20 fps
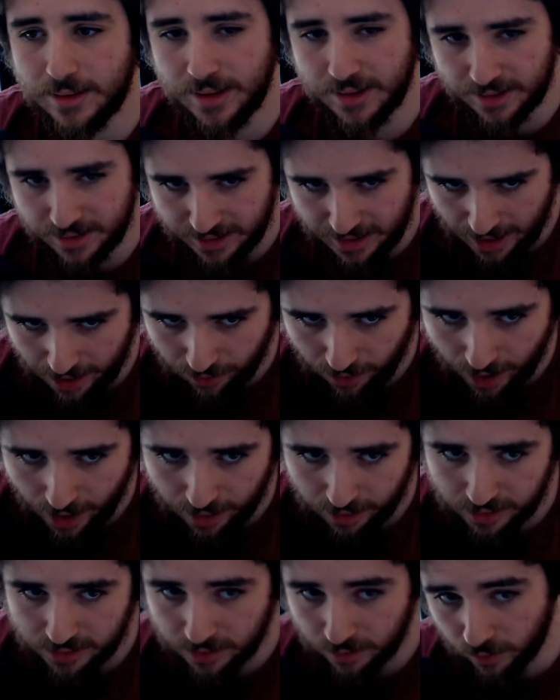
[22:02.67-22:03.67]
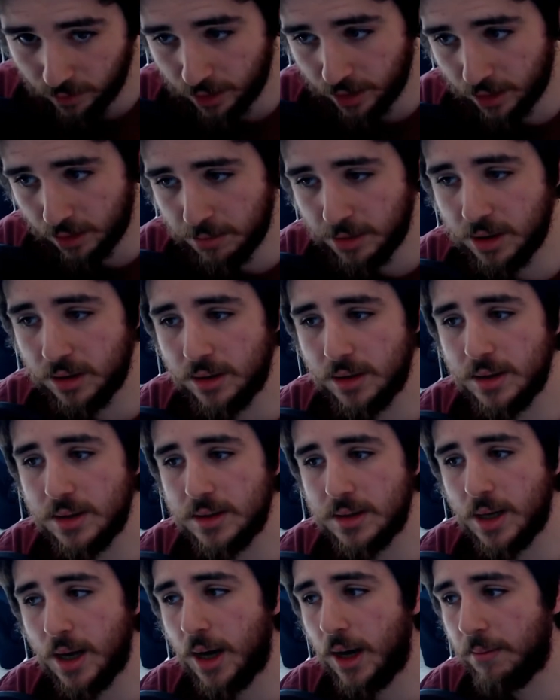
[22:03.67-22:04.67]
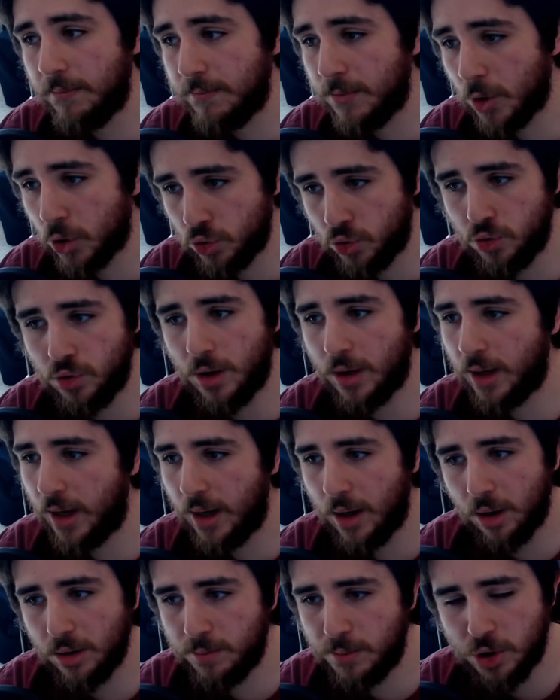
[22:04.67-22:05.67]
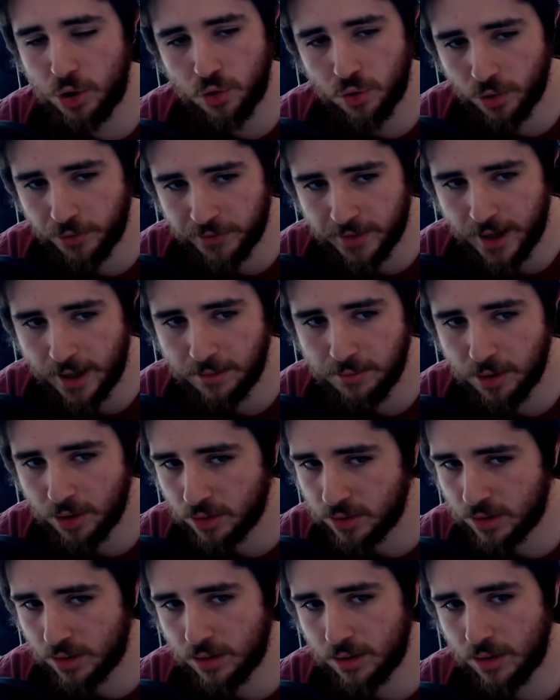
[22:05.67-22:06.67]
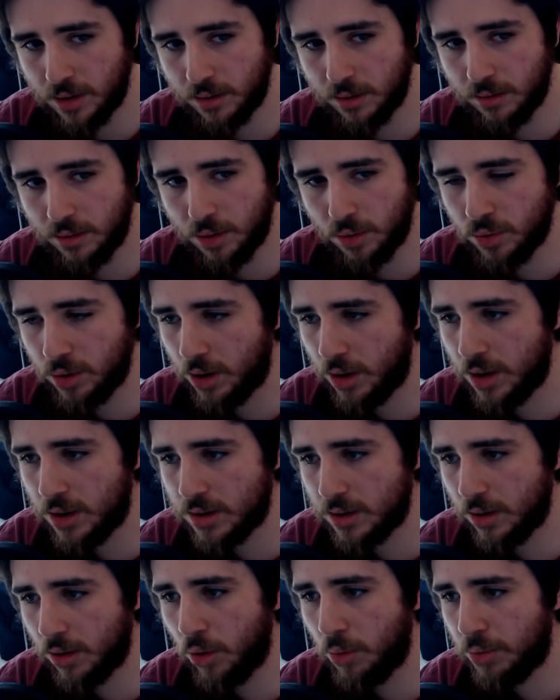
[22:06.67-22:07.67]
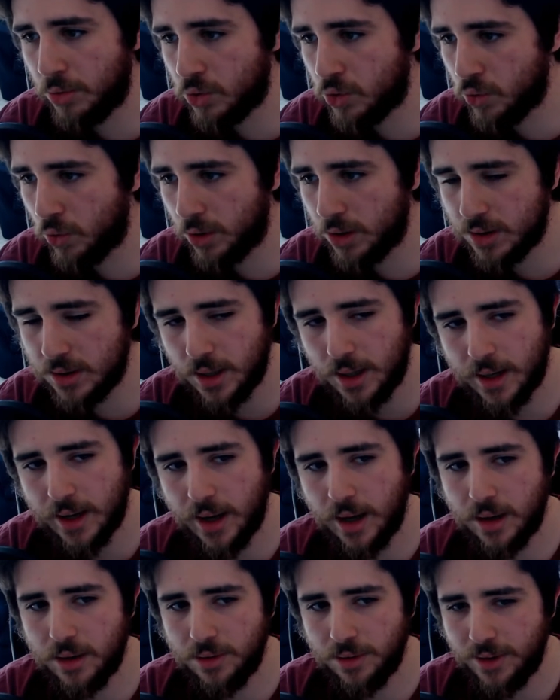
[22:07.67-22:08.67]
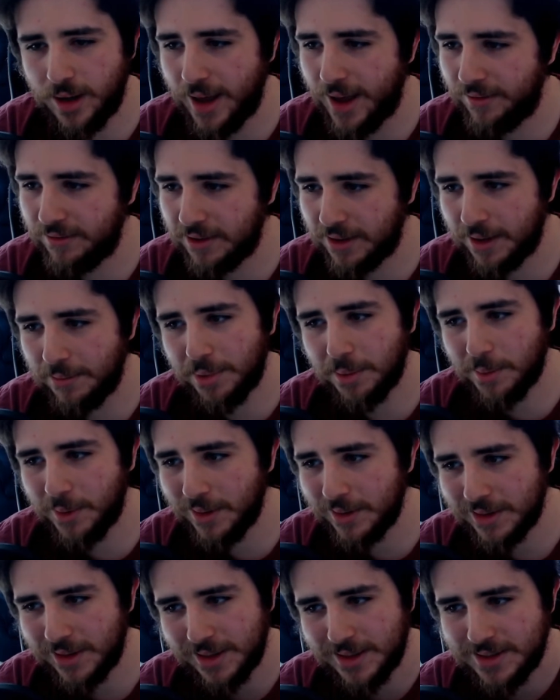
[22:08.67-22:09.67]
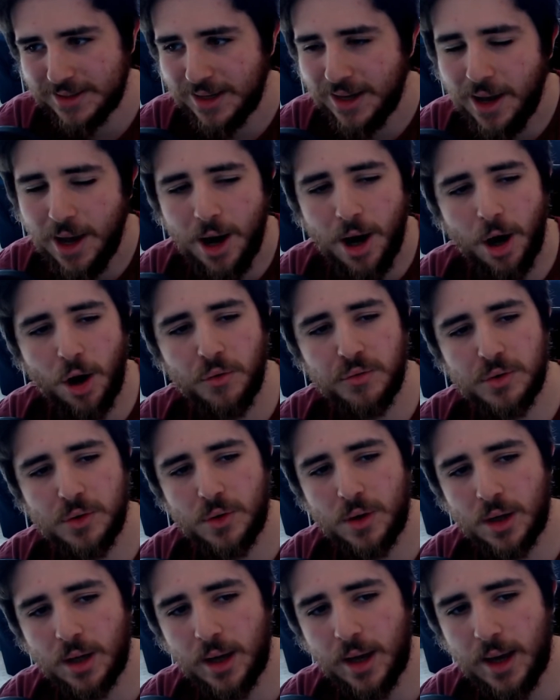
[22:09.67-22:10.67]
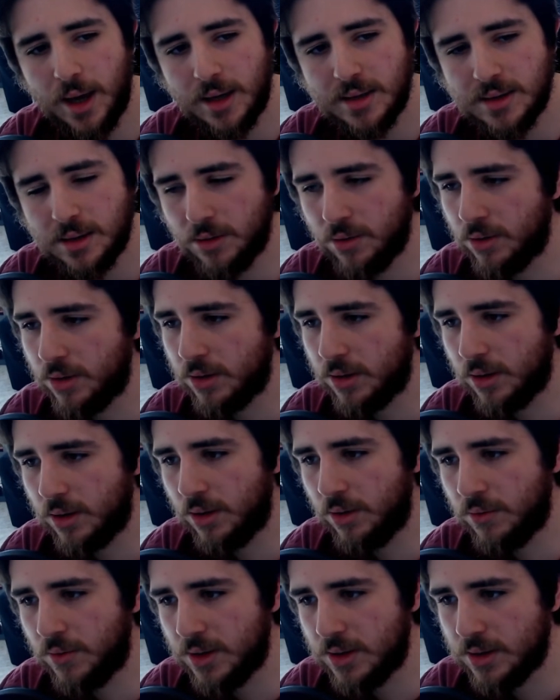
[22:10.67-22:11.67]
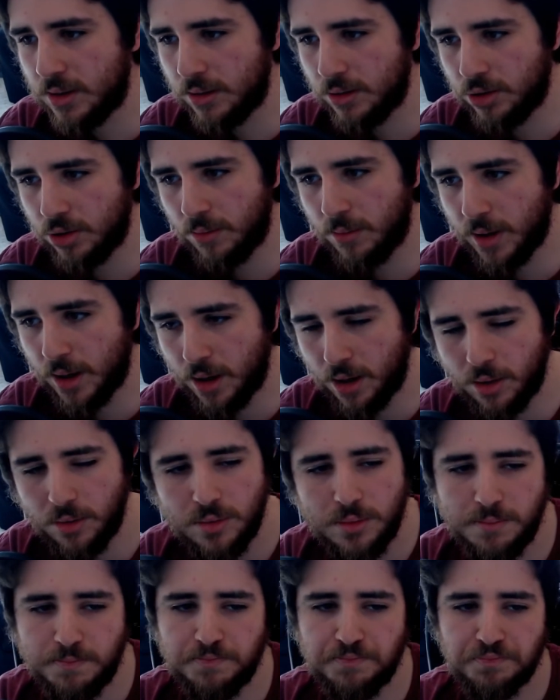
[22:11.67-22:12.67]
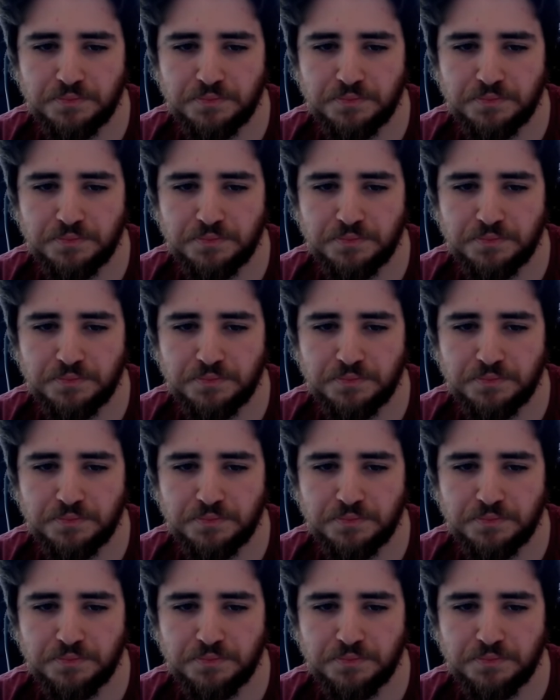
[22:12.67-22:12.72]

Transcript: that there are some vulnerabilities. I'm not sure, I cannot be sure of that because the code isn't open source and I don't have the capabilities of doing a security research on my own.